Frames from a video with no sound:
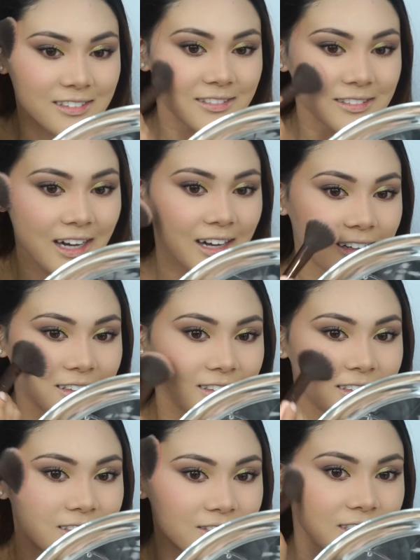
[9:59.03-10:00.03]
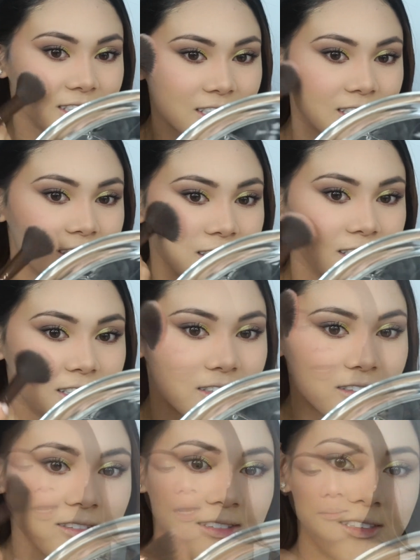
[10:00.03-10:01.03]
Wow, very cute.
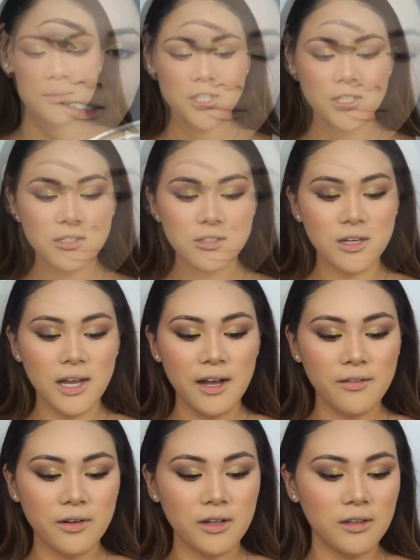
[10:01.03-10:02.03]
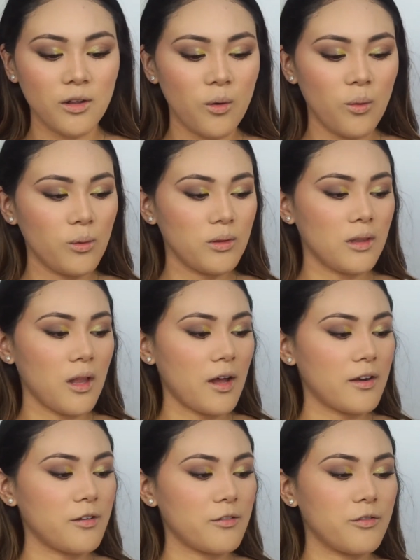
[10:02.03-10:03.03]
She doesn't have a whole
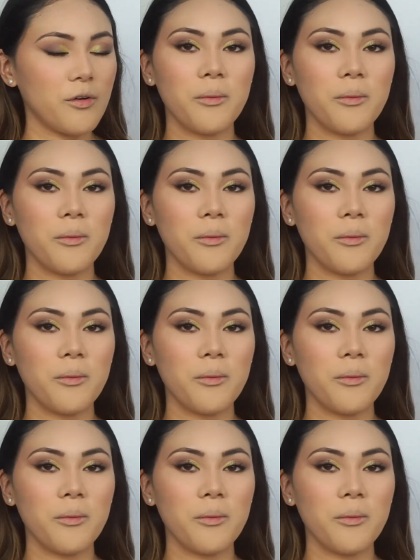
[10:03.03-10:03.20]
lot of